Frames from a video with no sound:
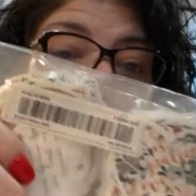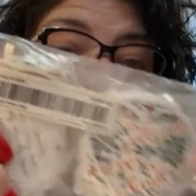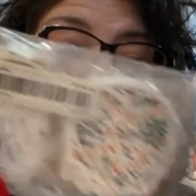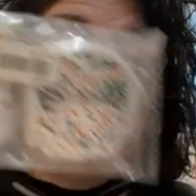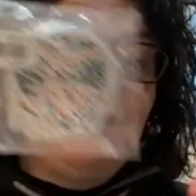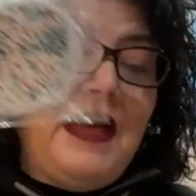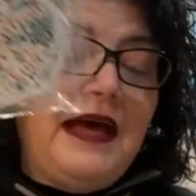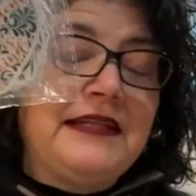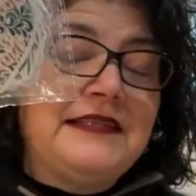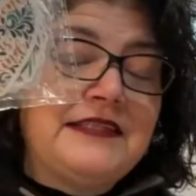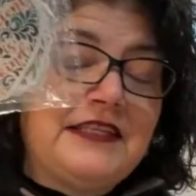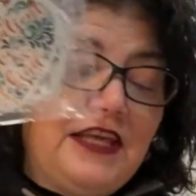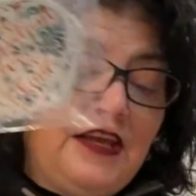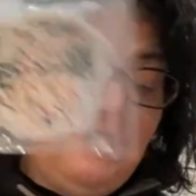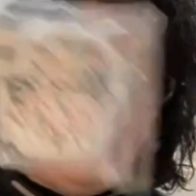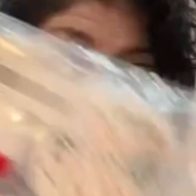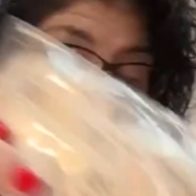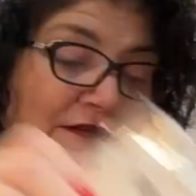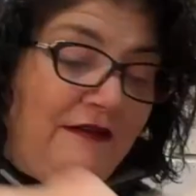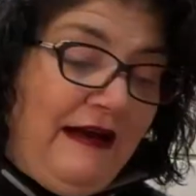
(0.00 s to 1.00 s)
So that's
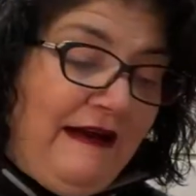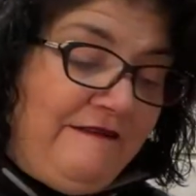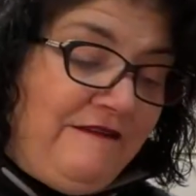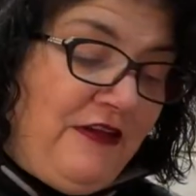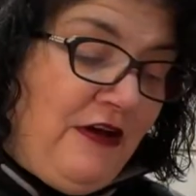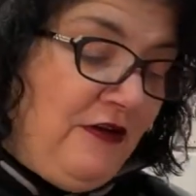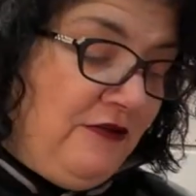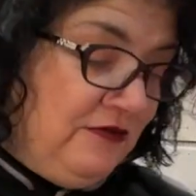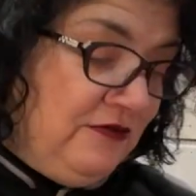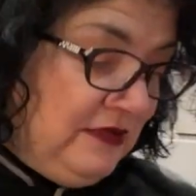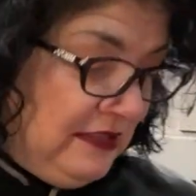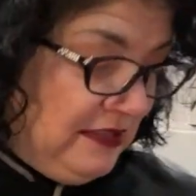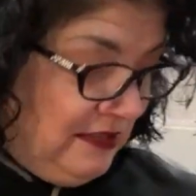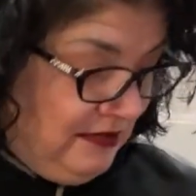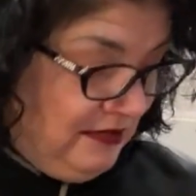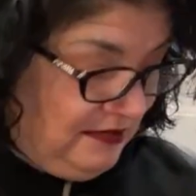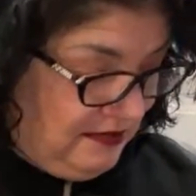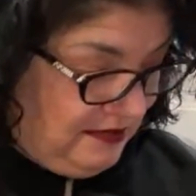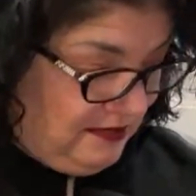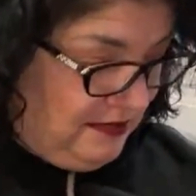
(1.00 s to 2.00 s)
cute. I don't have those.
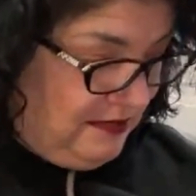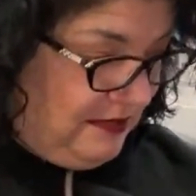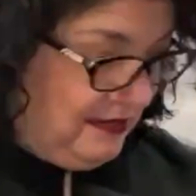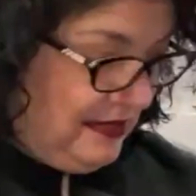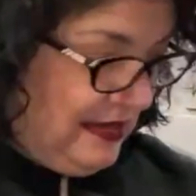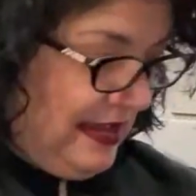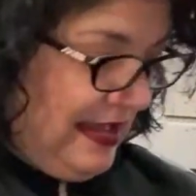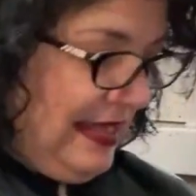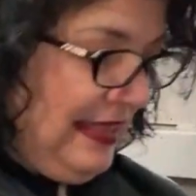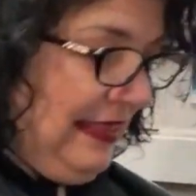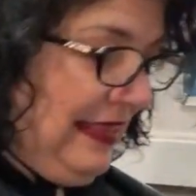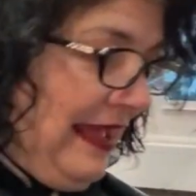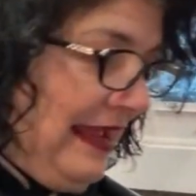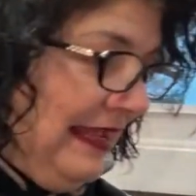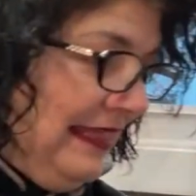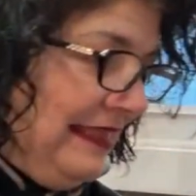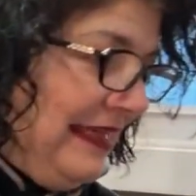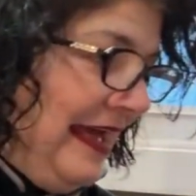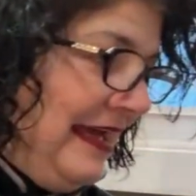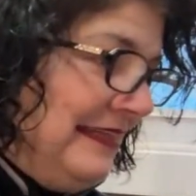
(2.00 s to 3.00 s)
I
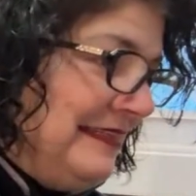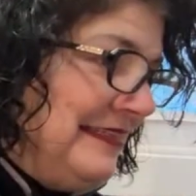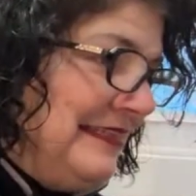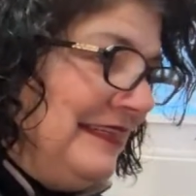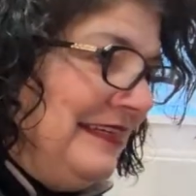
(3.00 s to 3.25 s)
like that.